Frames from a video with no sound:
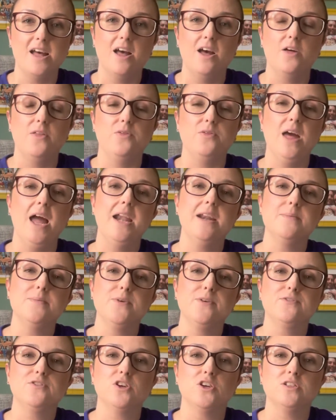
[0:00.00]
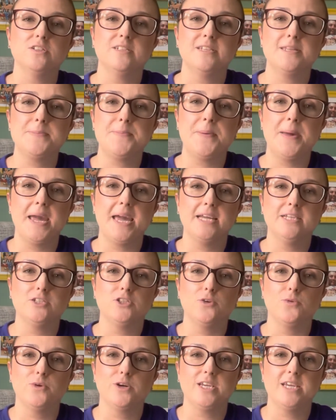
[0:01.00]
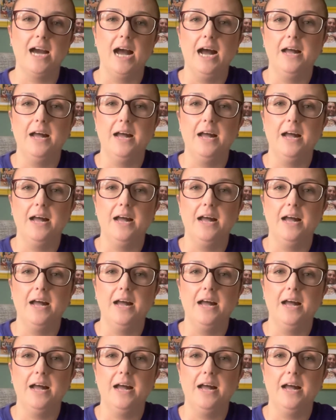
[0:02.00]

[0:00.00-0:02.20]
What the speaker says: then it moves on to the page where you